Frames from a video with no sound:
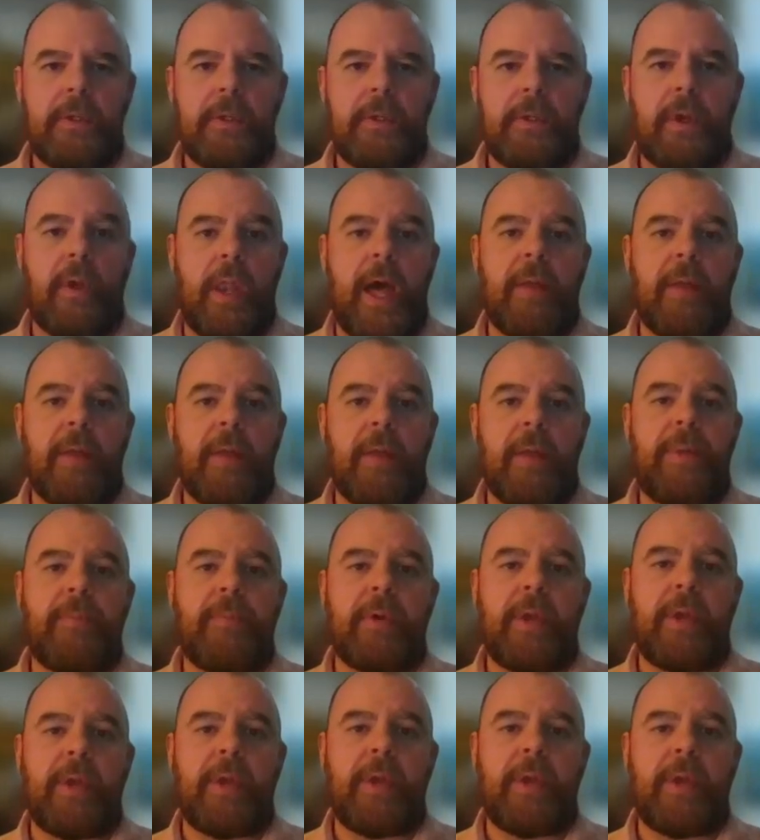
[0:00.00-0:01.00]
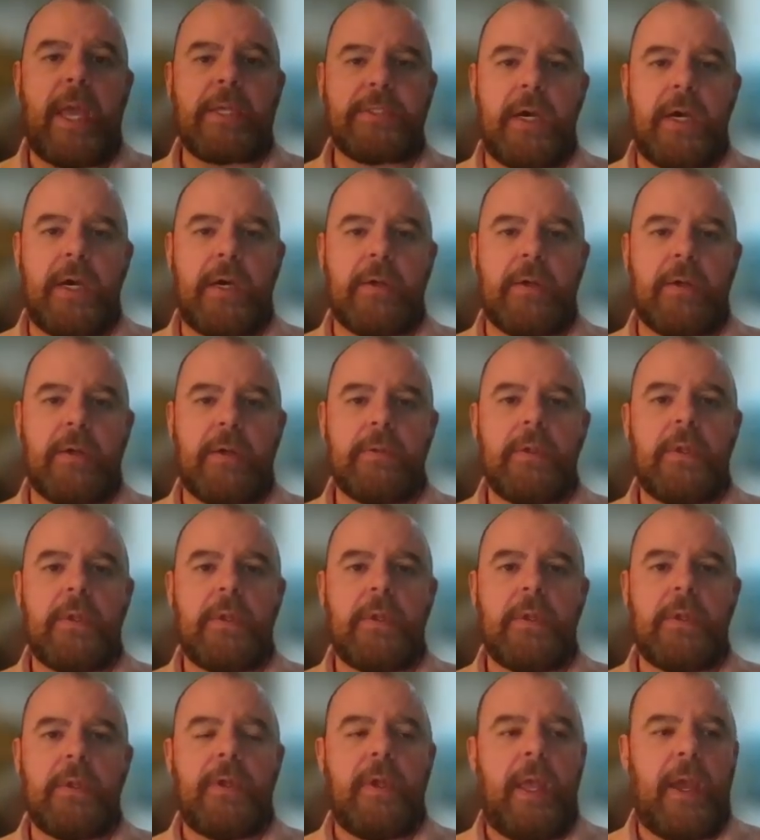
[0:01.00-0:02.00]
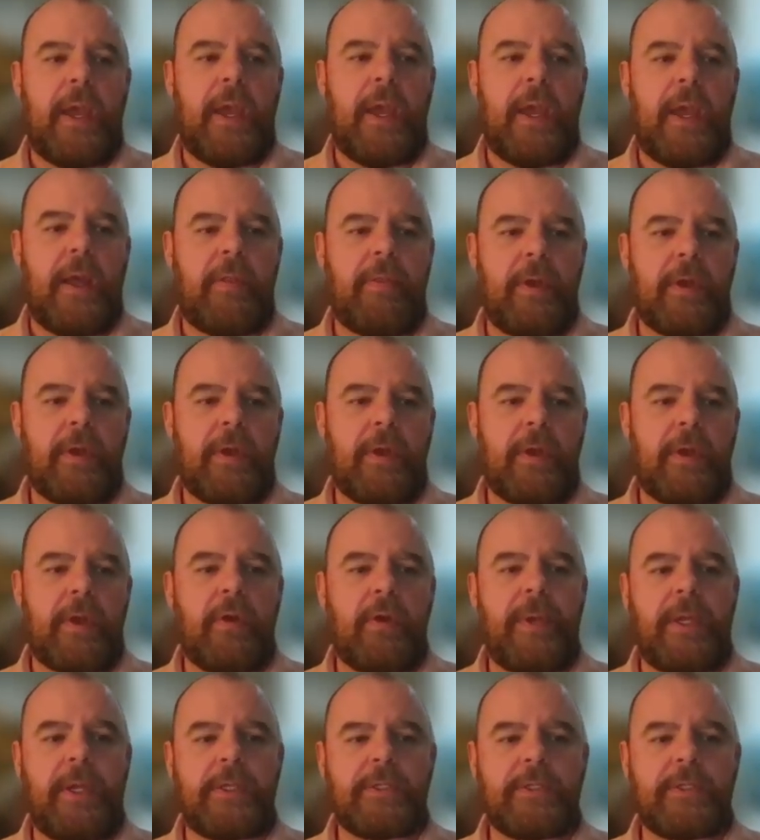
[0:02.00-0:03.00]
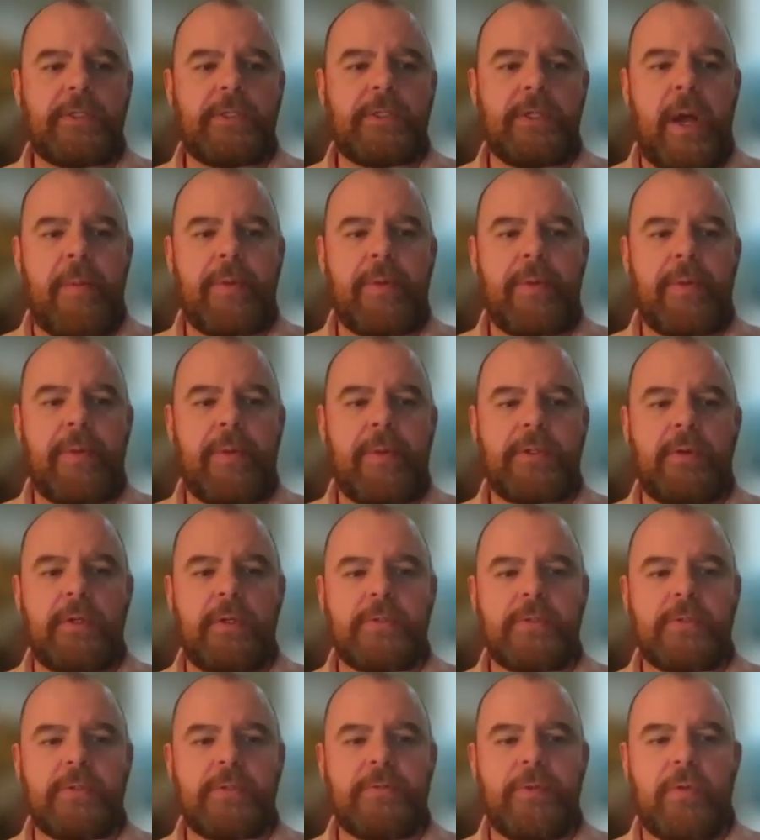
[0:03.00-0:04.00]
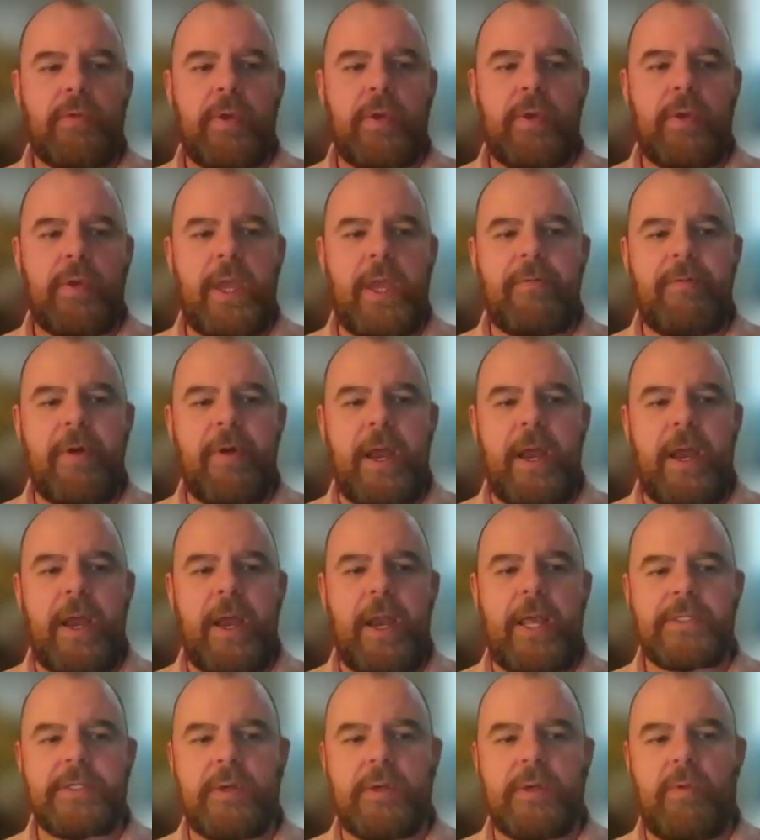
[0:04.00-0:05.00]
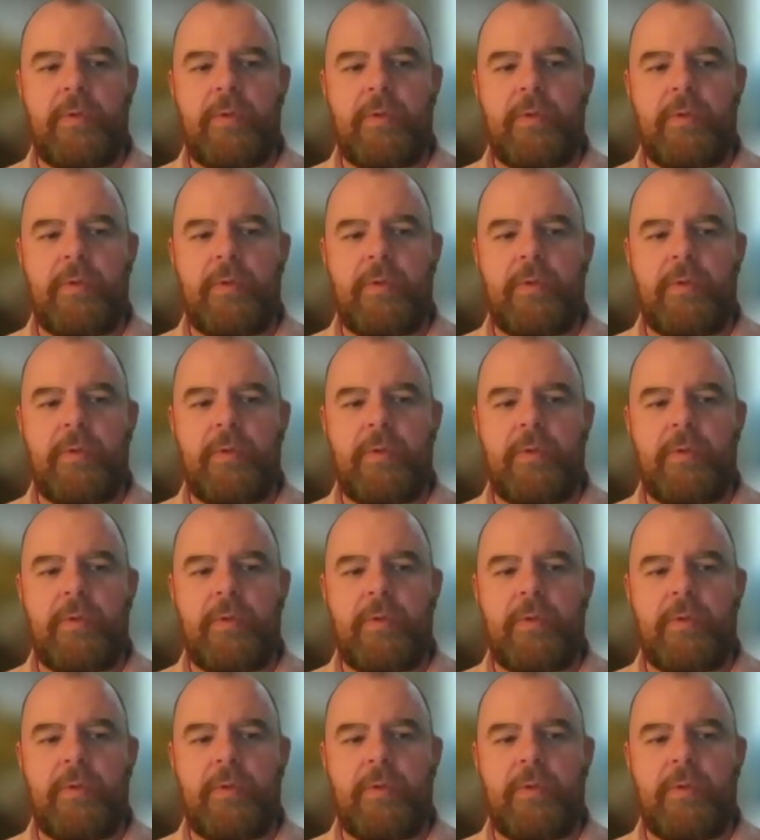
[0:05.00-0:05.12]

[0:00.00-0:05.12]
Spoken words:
A lot of people can't sell, and there could be some opportunities for creative financing.